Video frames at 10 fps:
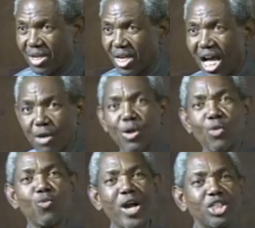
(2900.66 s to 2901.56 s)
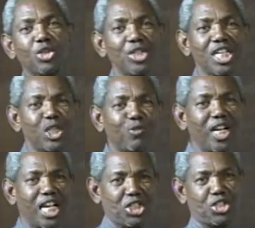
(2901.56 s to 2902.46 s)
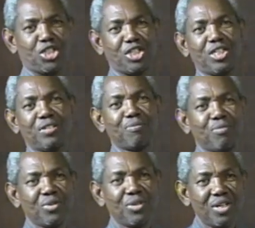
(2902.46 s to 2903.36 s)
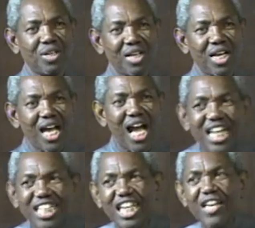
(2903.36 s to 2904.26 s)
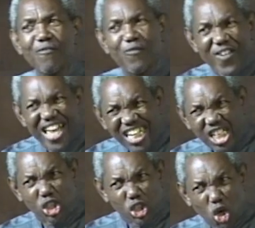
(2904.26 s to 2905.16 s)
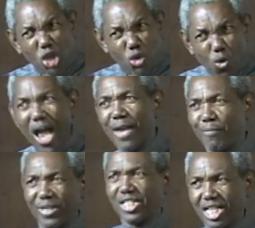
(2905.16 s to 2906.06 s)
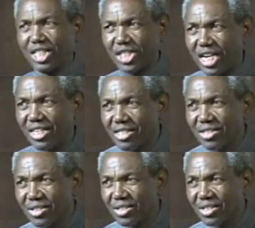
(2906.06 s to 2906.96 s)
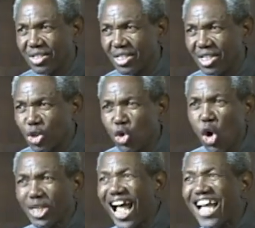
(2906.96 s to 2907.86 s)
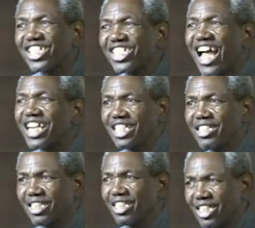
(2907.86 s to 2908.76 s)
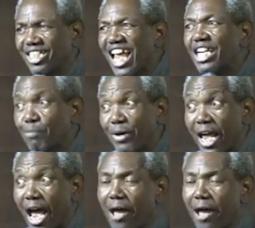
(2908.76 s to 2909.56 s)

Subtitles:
And we went to this village. And in a very short while, please listen, God answered that prayer.